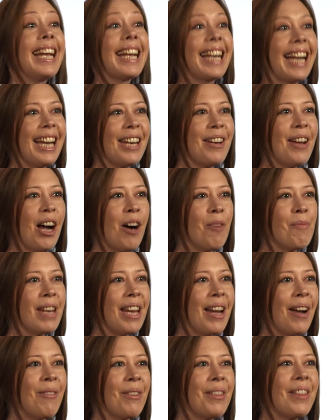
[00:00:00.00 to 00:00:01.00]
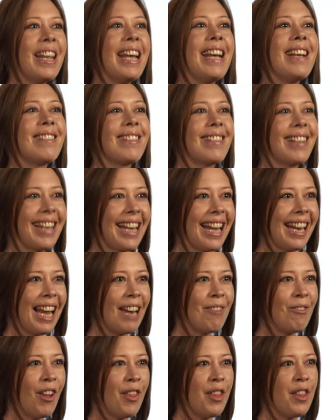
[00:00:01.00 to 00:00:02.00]
can you help me out with this? Can I
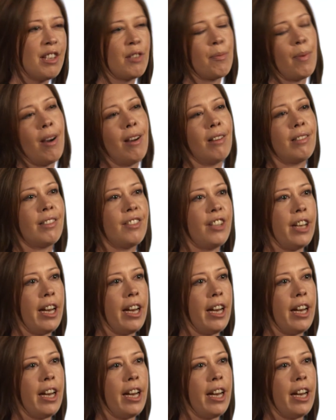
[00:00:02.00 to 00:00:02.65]
run this past